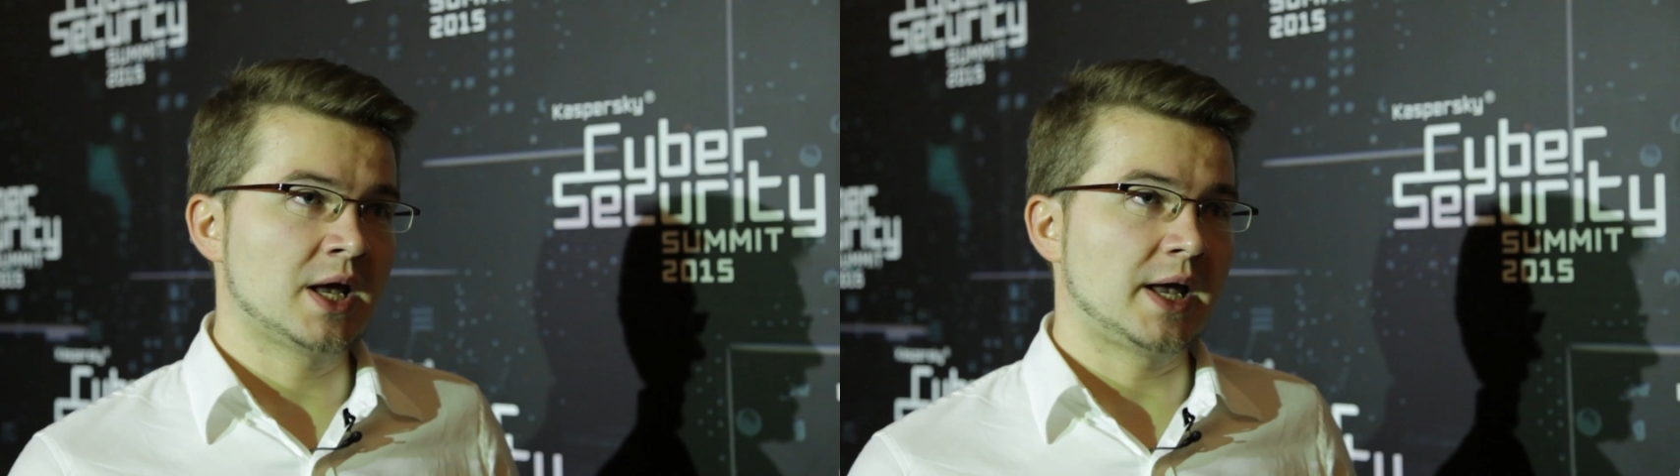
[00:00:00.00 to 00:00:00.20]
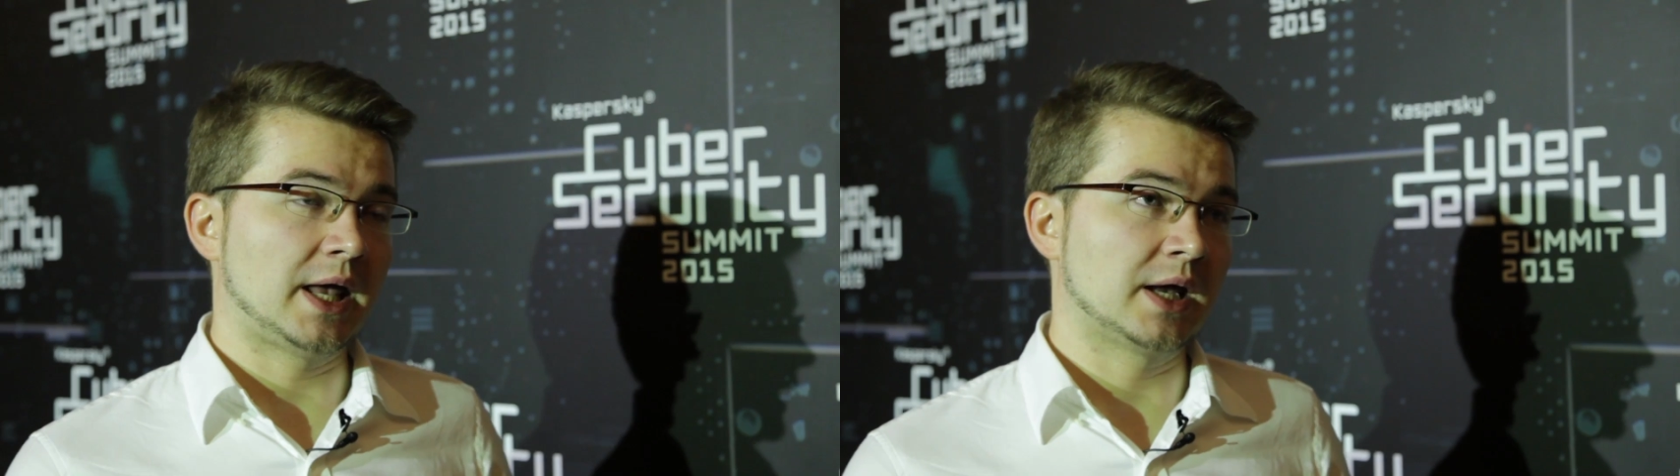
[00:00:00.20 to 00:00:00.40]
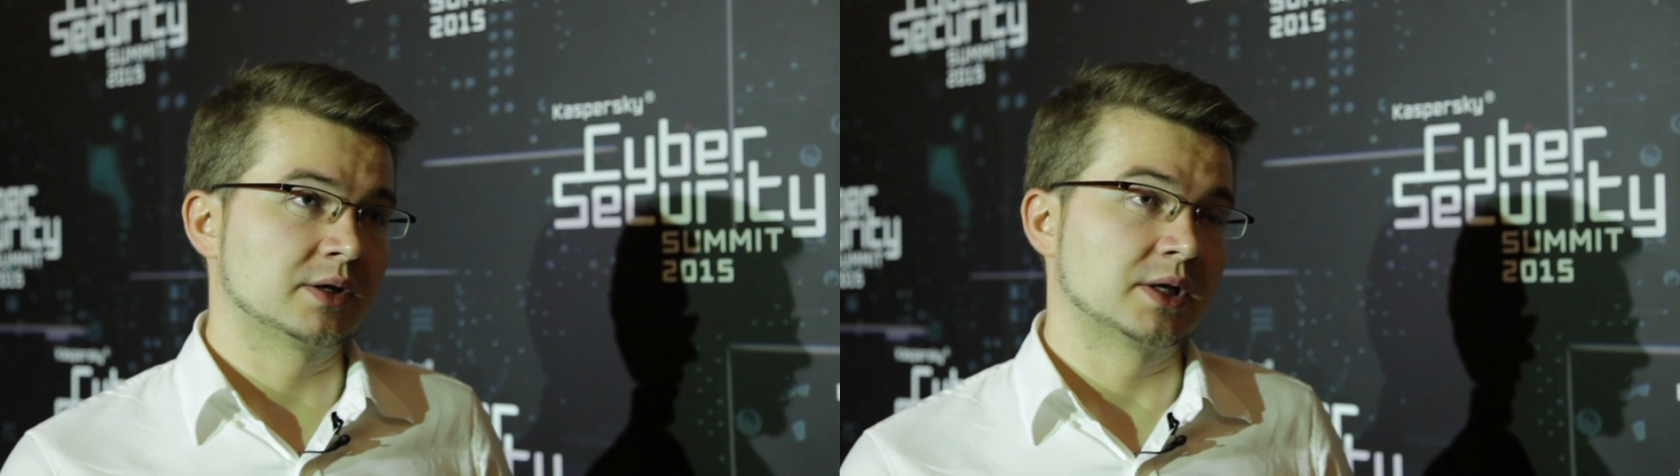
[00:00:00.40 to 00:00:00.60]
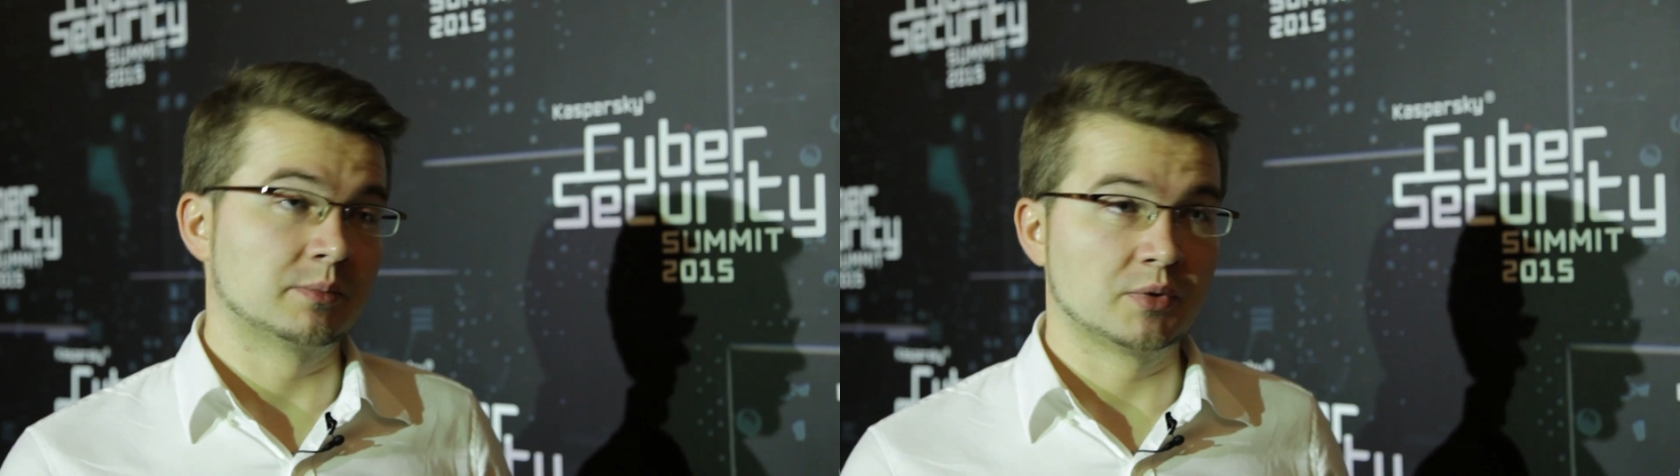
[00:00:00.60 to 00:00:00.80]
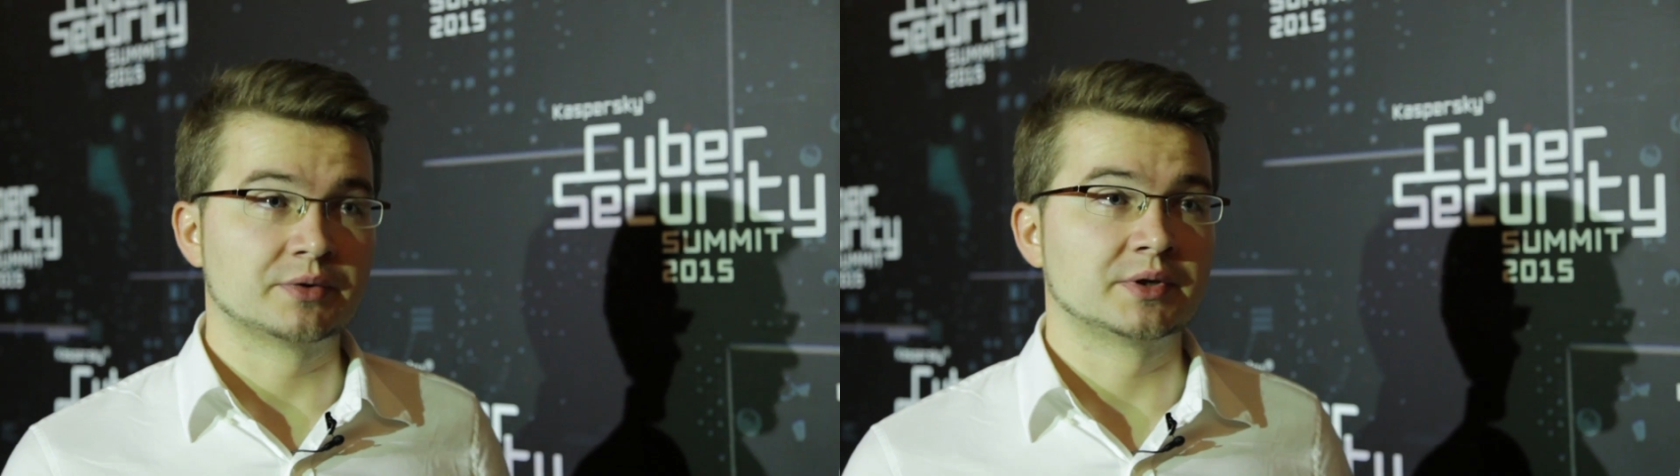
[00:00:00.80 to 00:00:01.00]
and
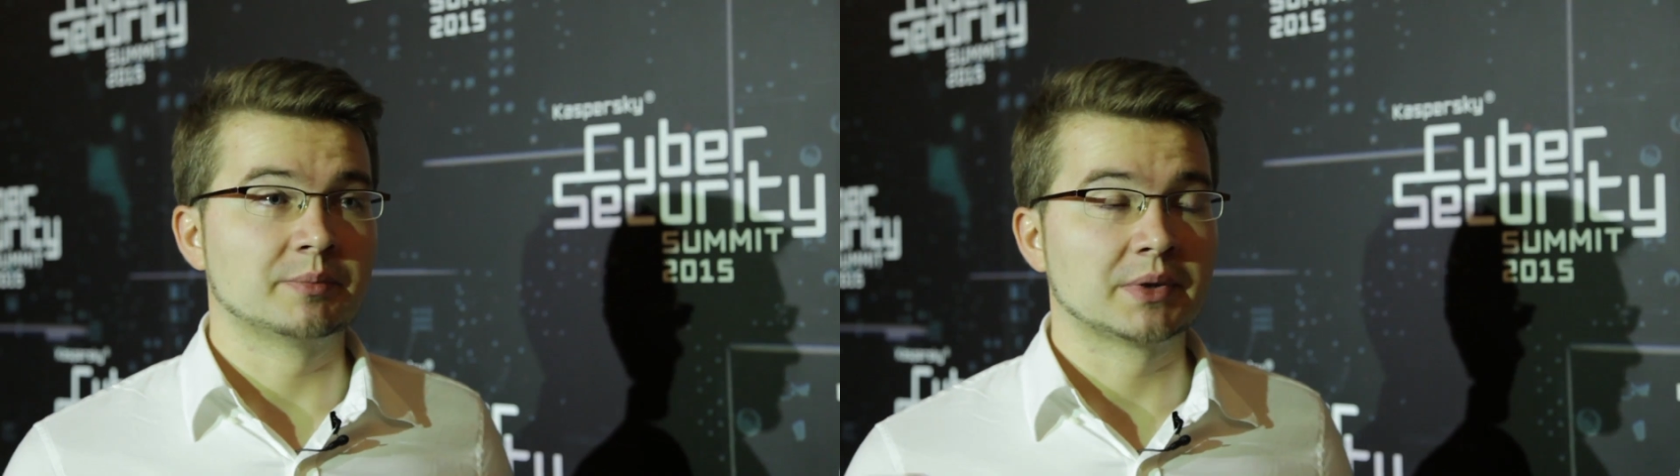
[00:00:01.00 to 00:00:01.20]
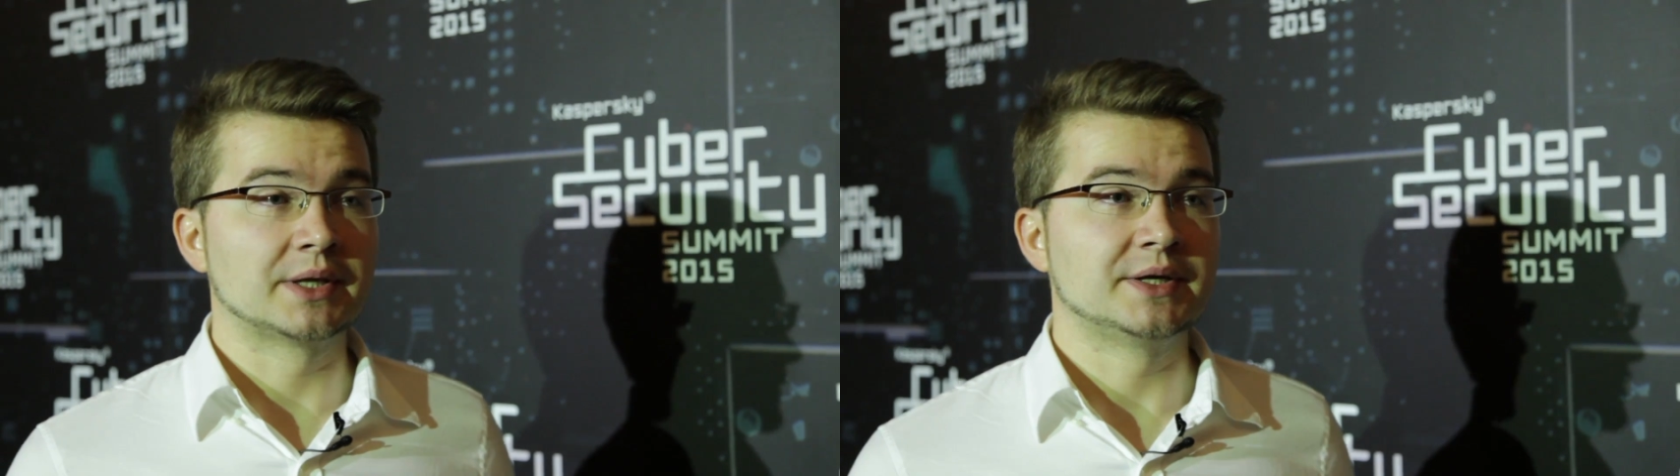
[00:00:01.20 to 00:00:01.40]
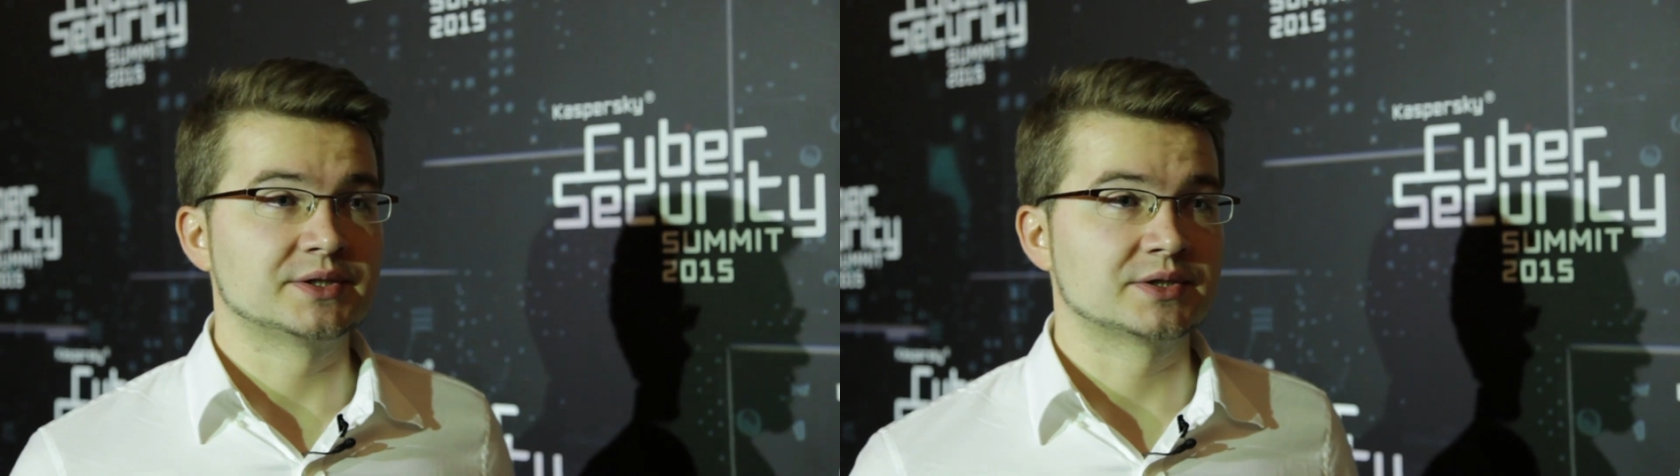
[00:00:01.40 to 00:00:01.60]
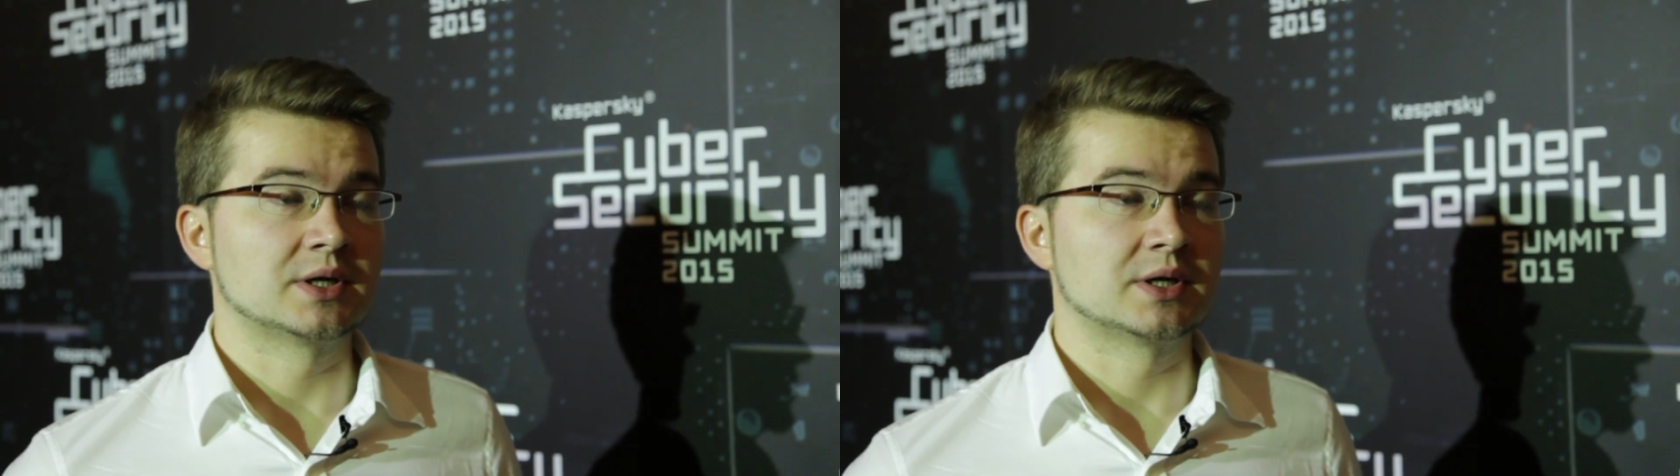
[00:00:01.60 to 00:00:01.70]
bother the police